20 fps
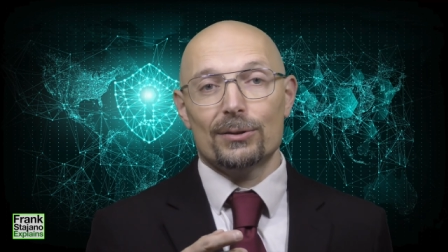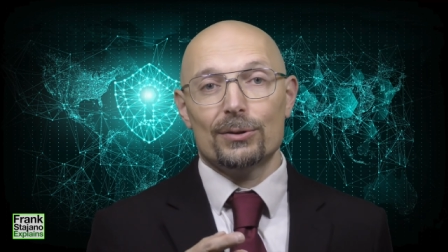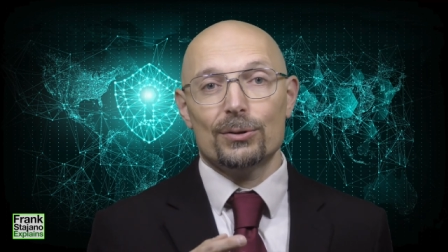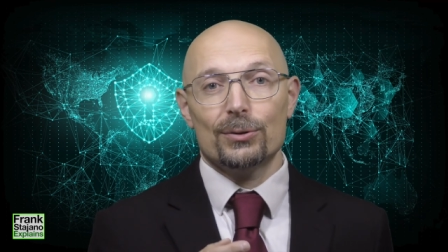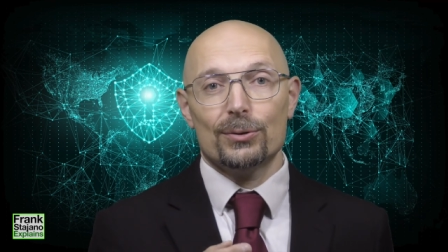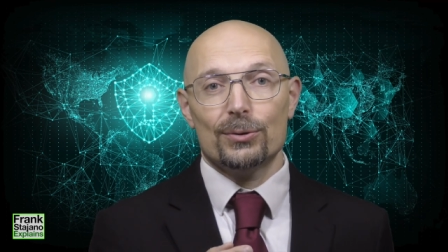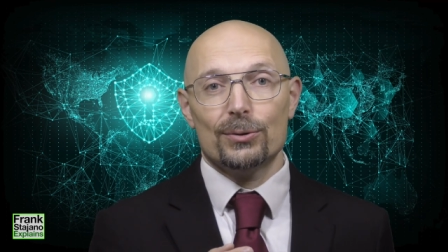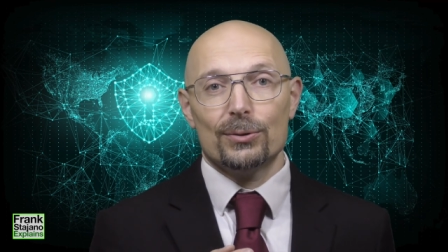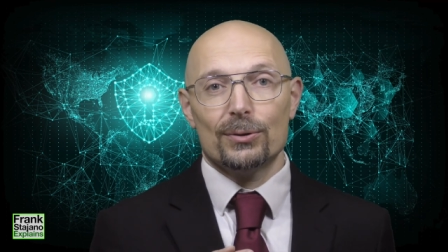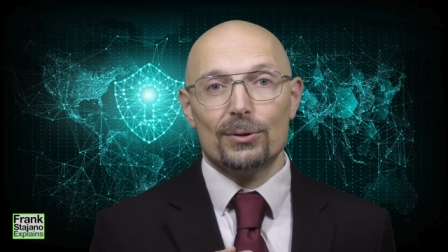
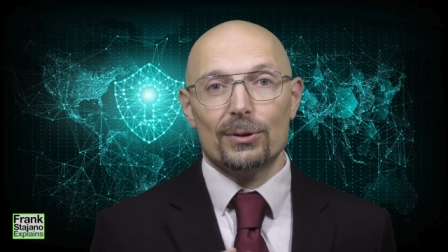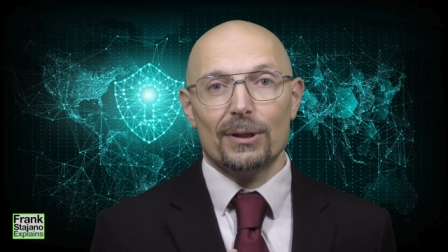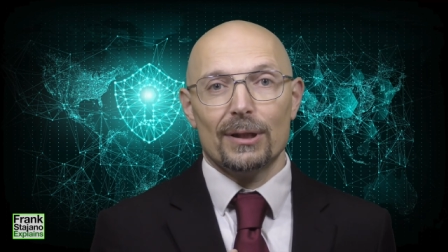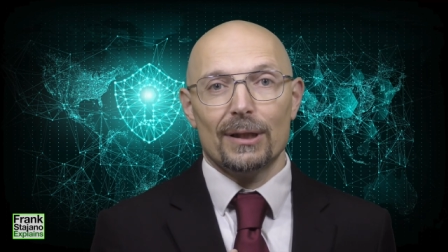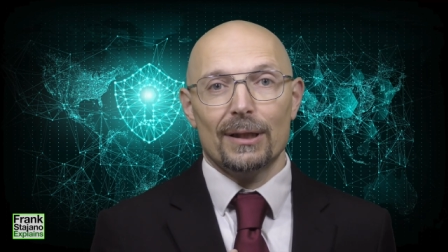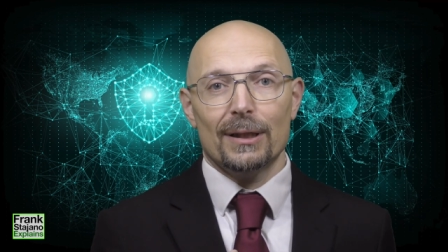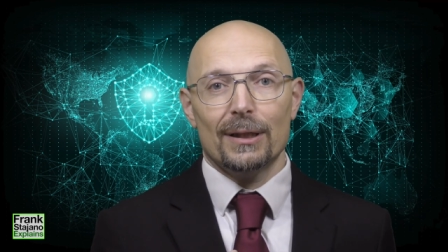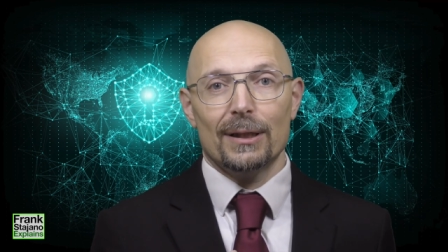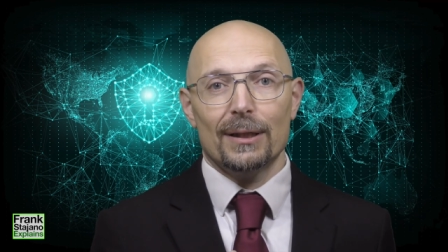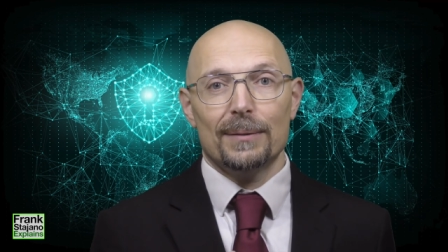to
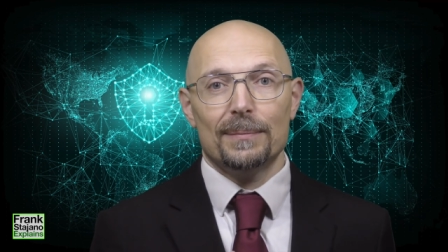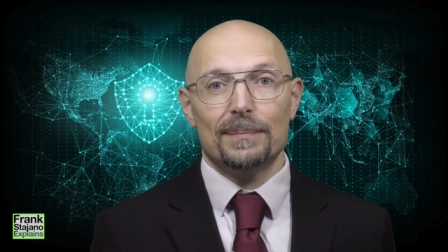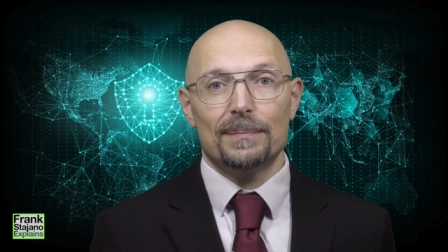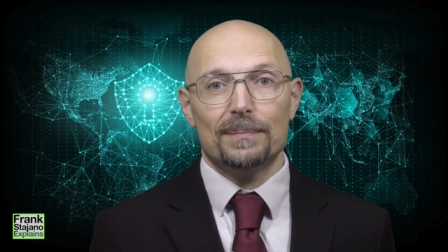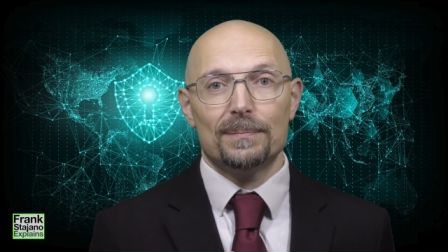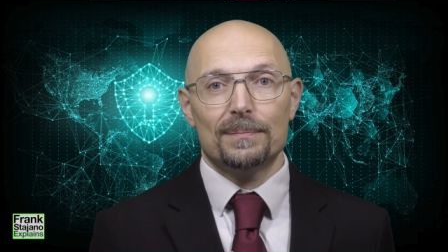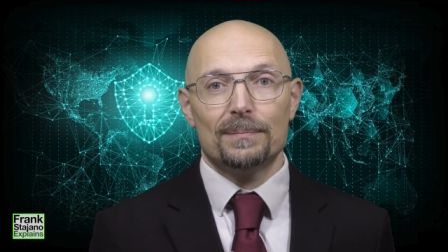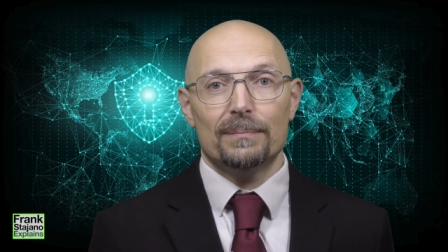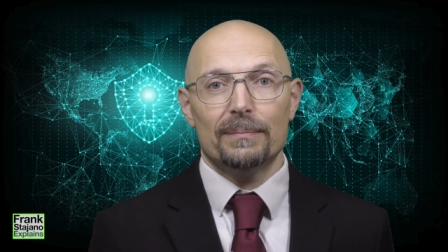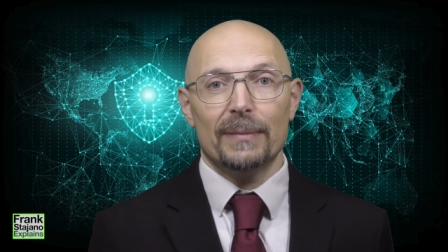
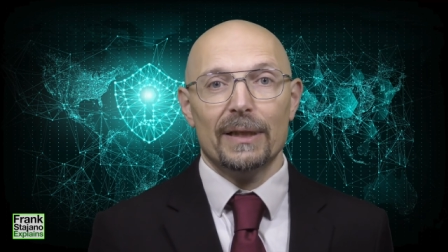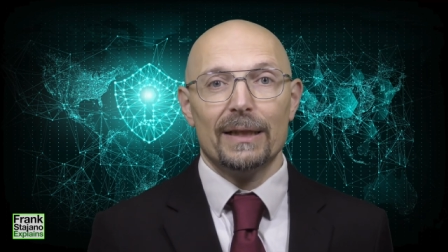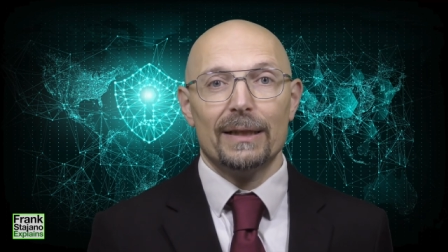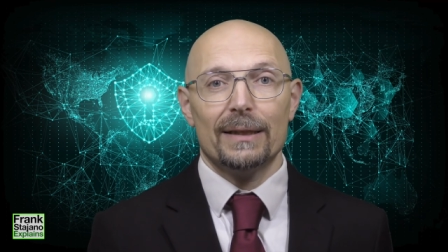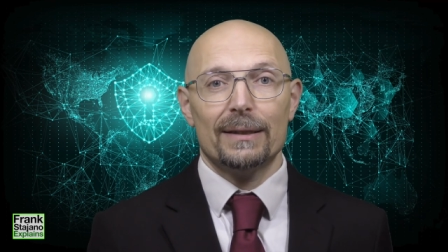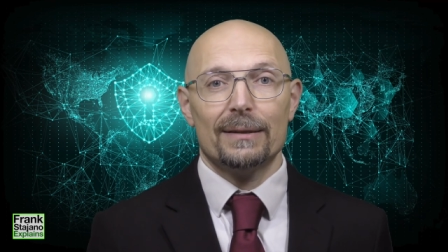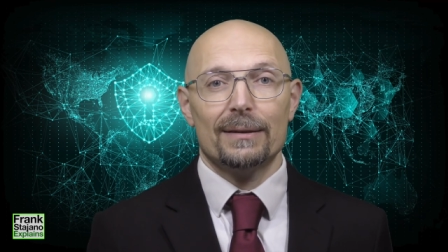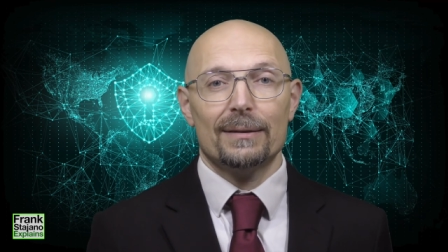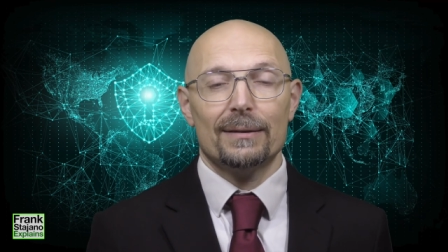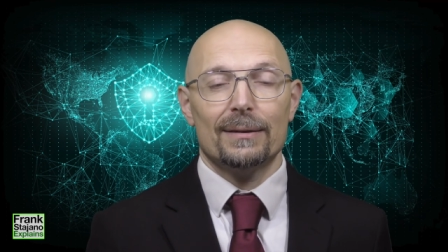um, make
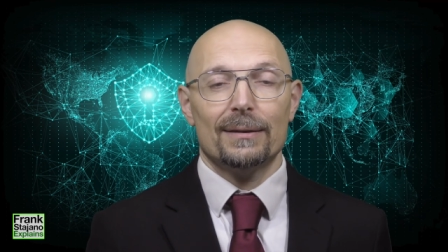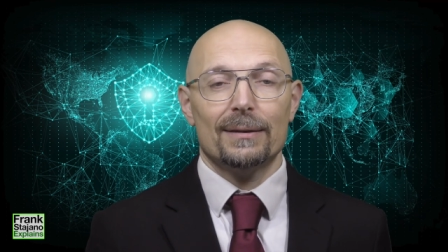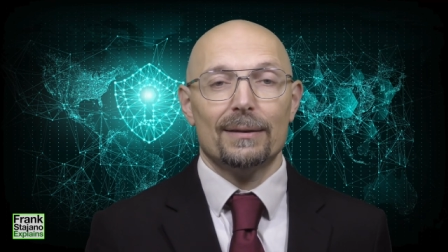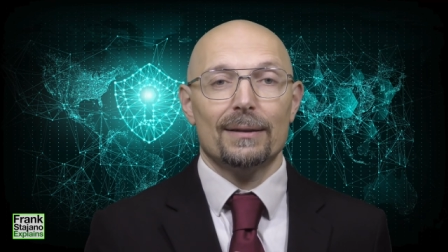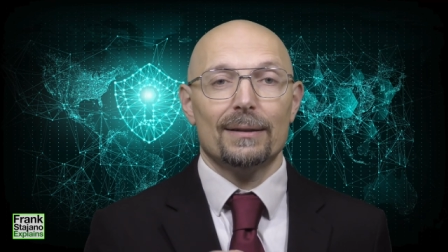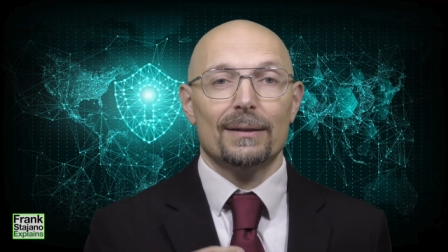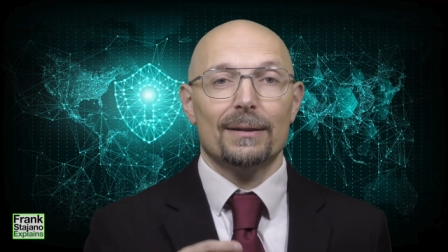it uh,